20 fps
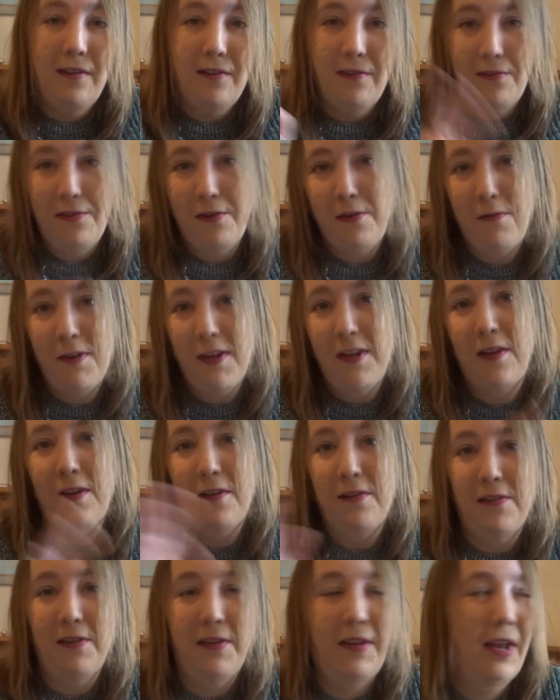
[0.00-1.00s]
2
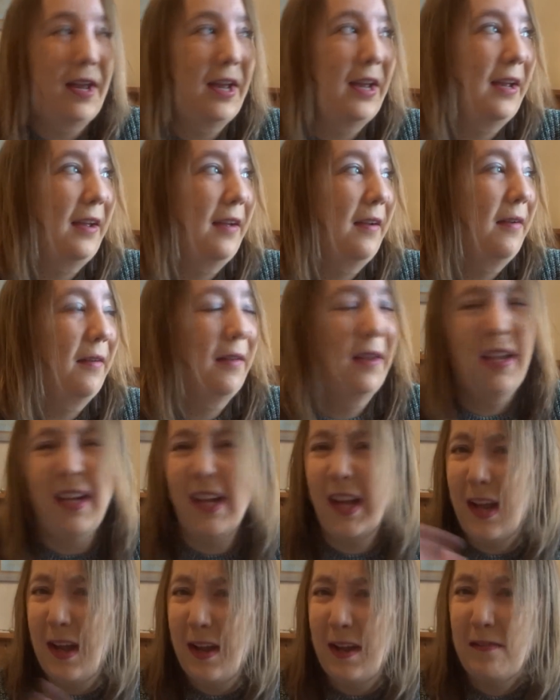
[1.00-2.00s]
videos a day, like
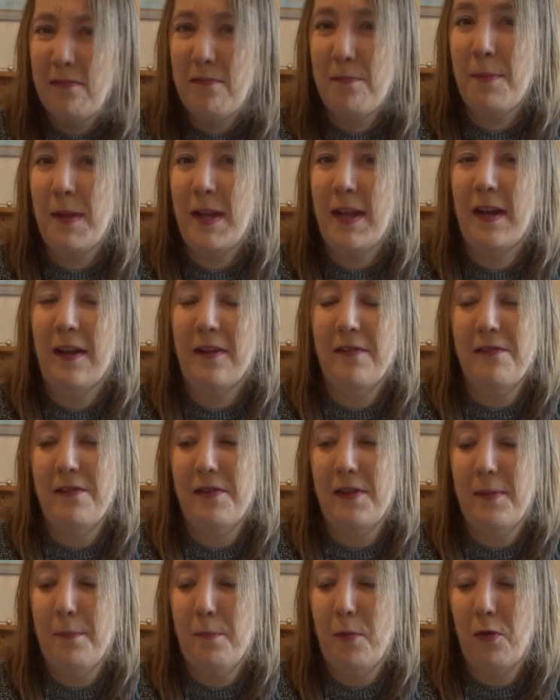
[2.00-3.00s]
I have been
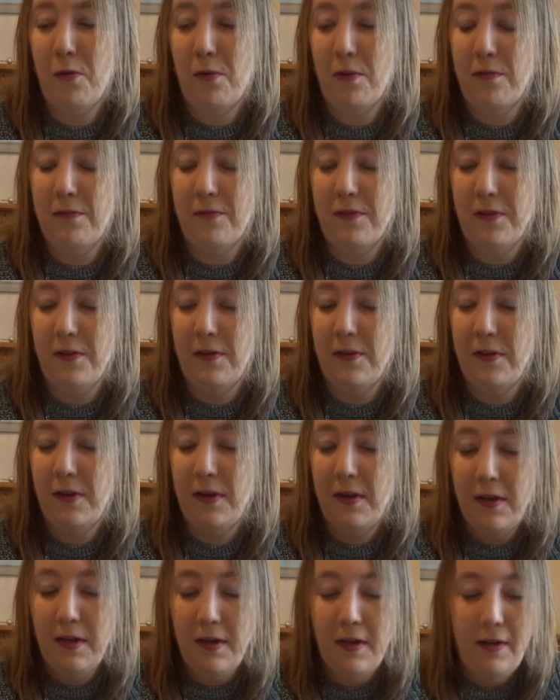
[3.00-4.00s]
actually more often
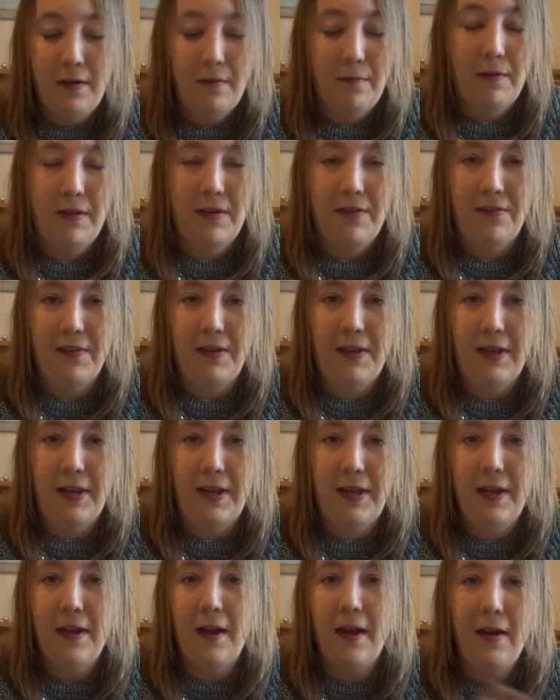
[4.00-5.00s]

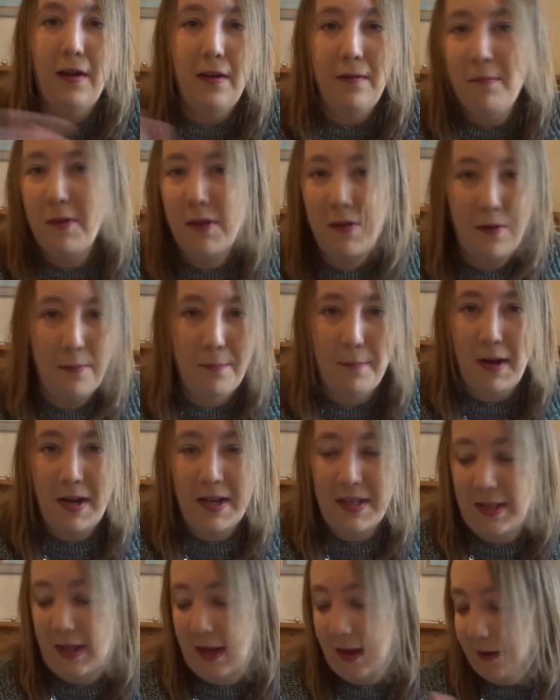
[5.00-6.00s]
recently. I hope you don't
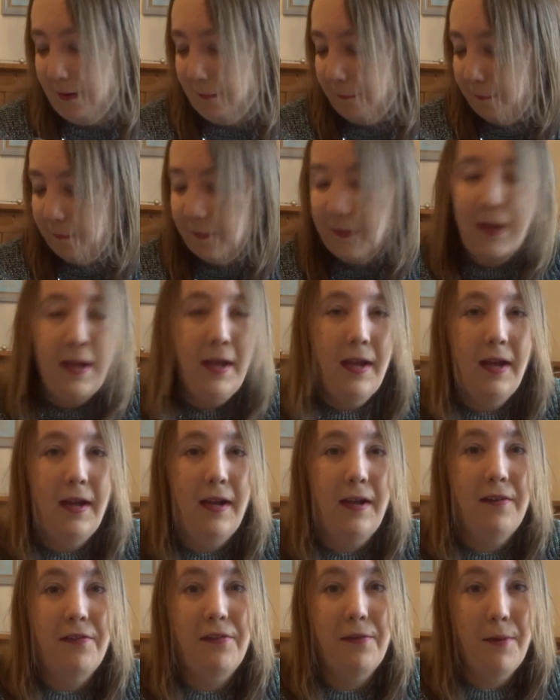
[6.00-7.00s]
mind that.
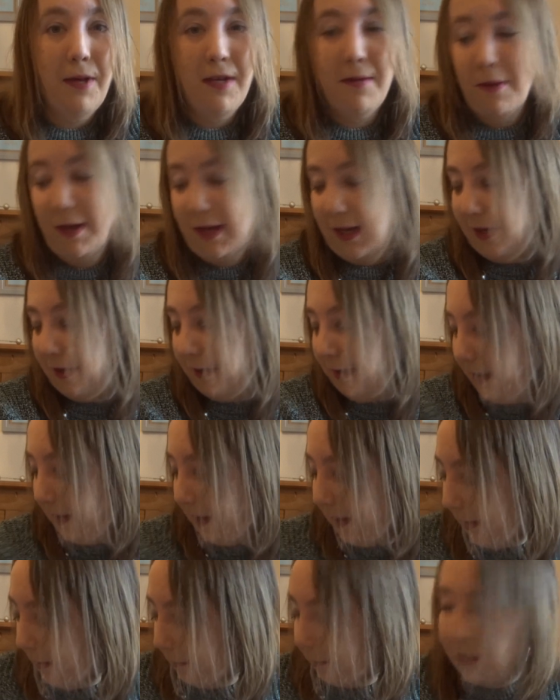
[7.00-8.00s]
So anyway,
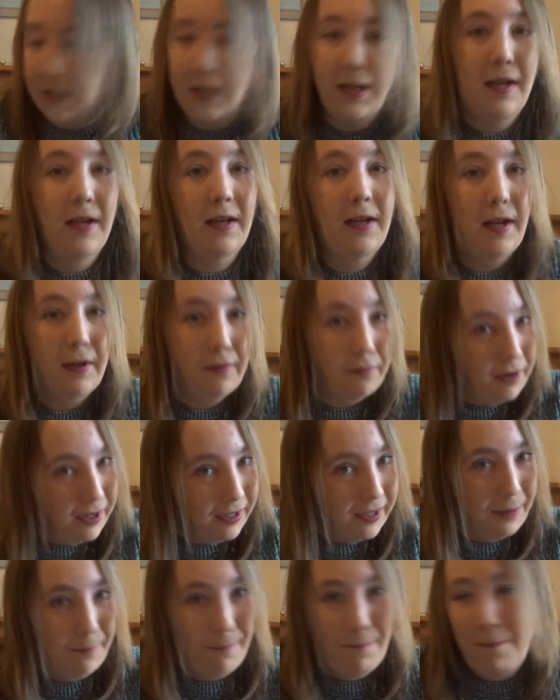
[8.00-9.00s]
I'm gonna get
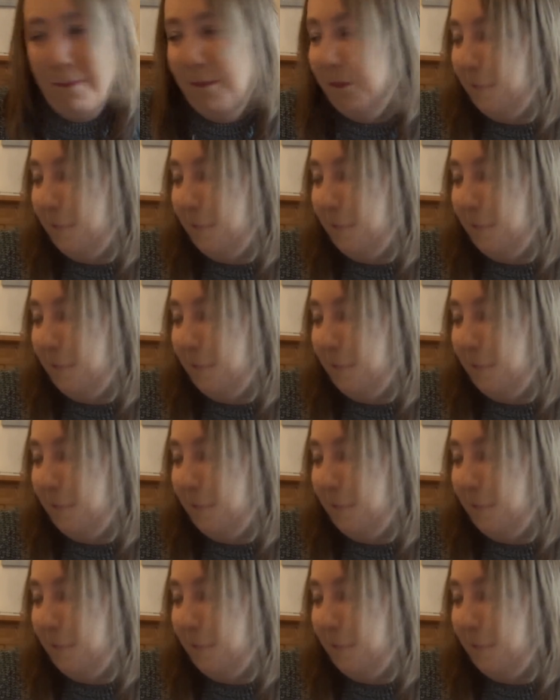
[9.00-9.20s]
cracking.